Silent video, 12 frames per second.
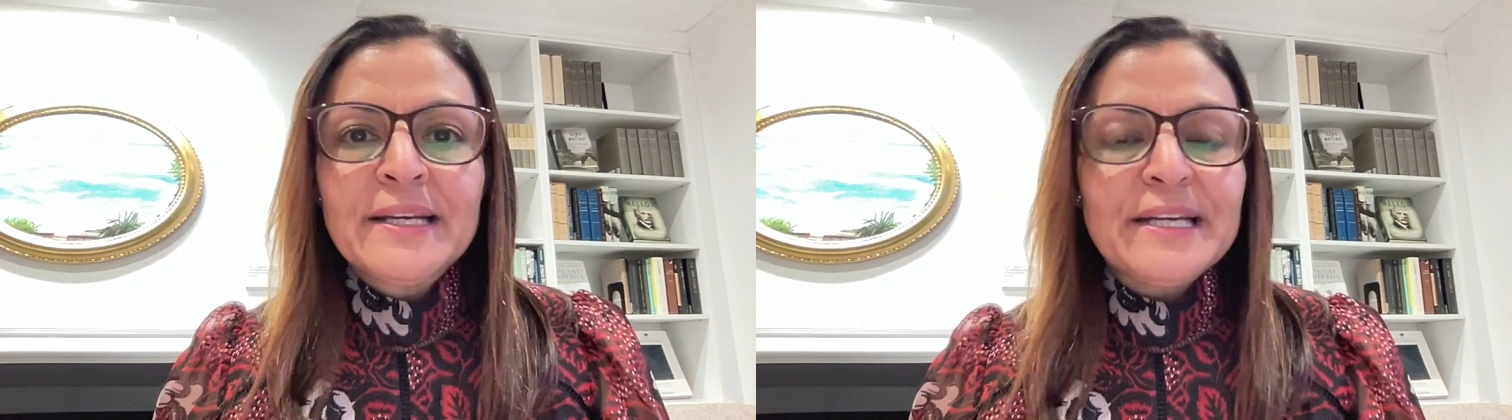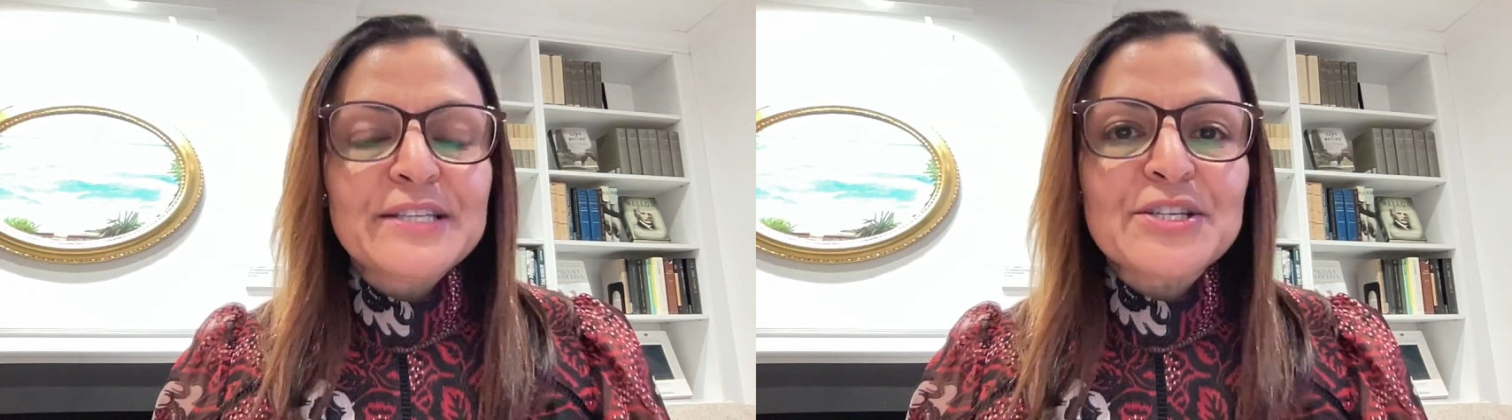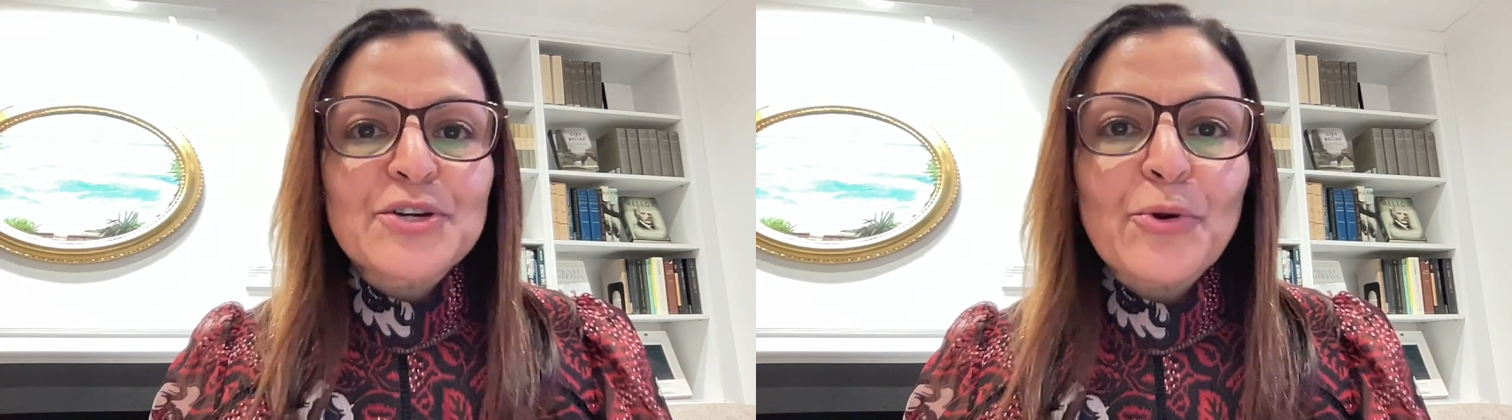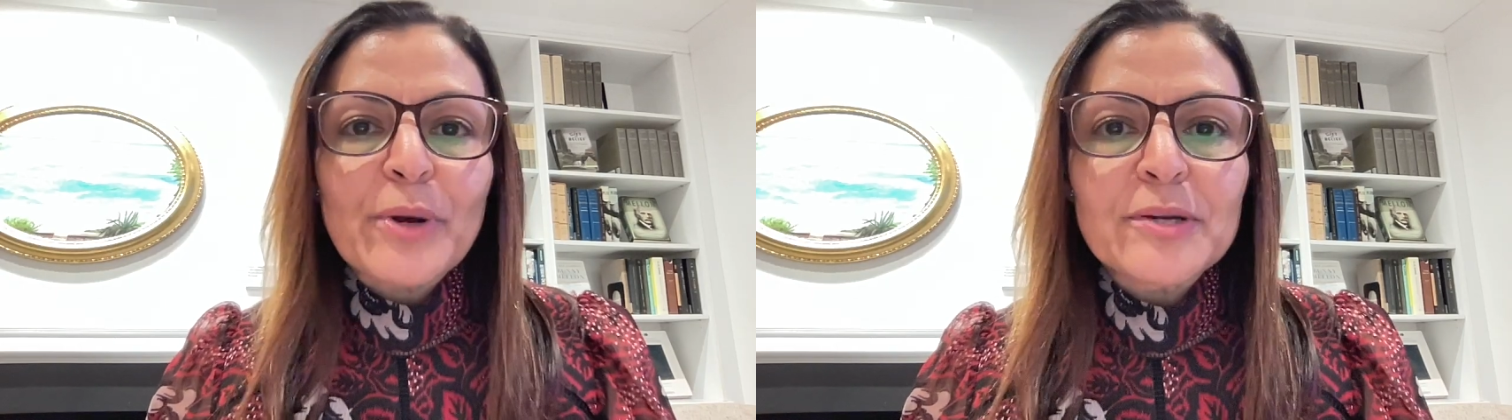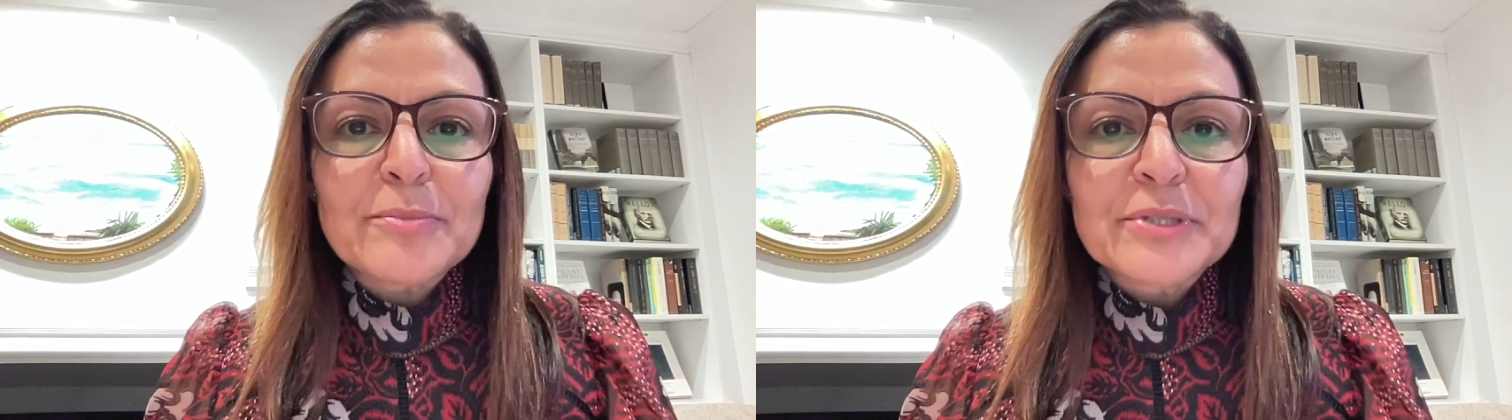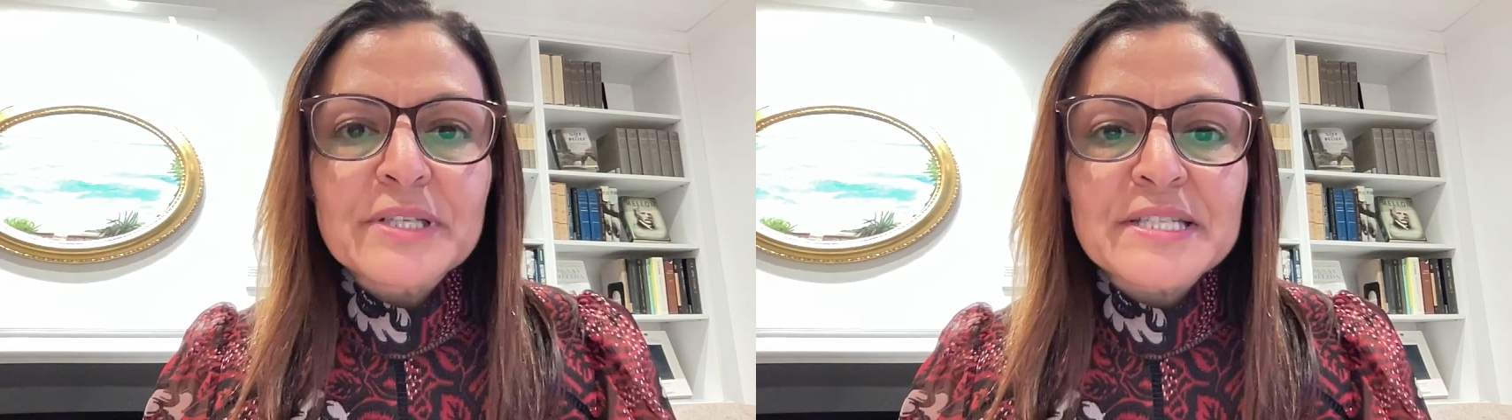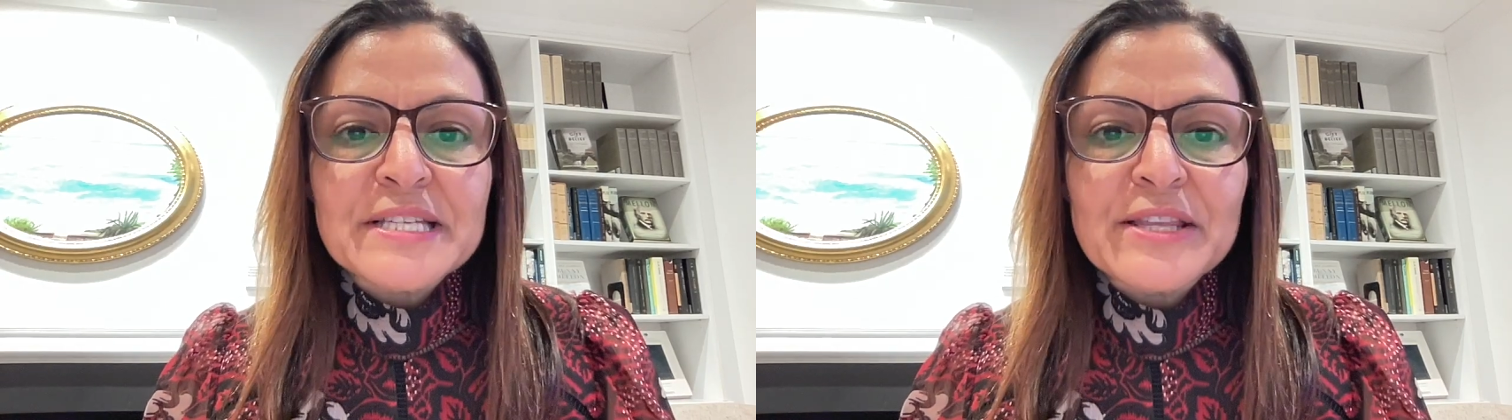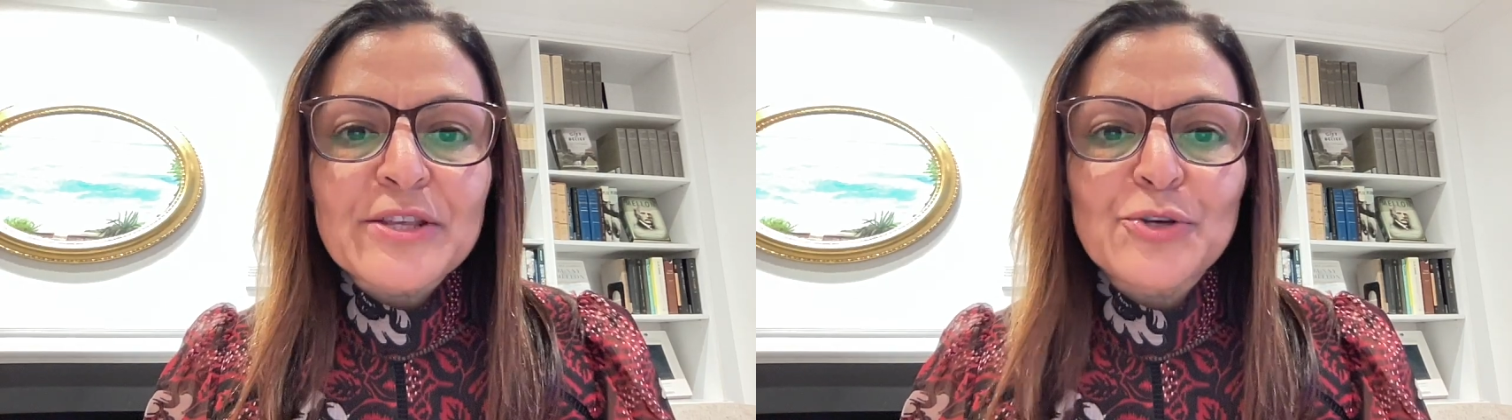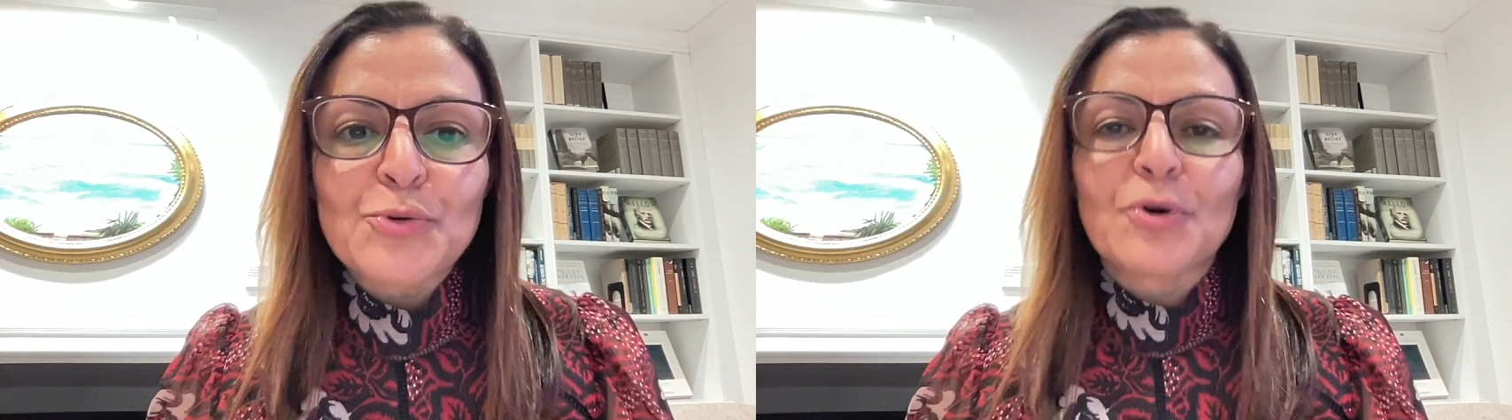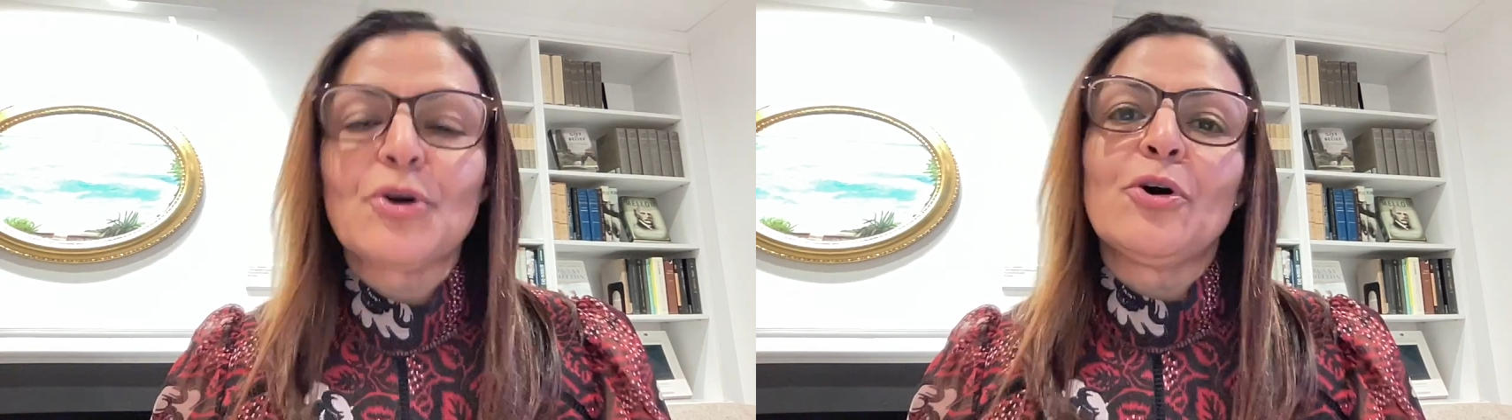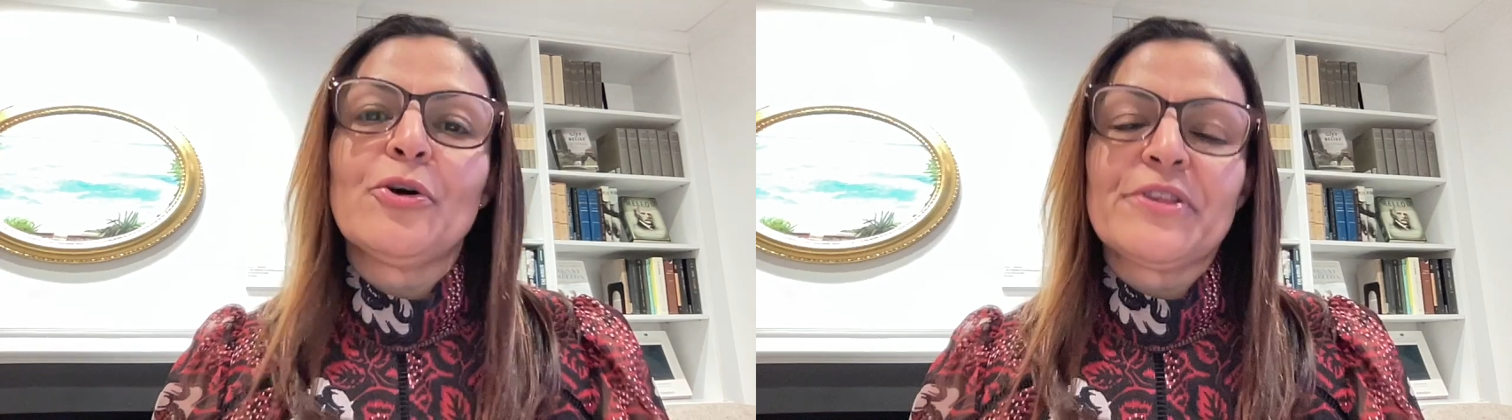It's incredible to see that you are all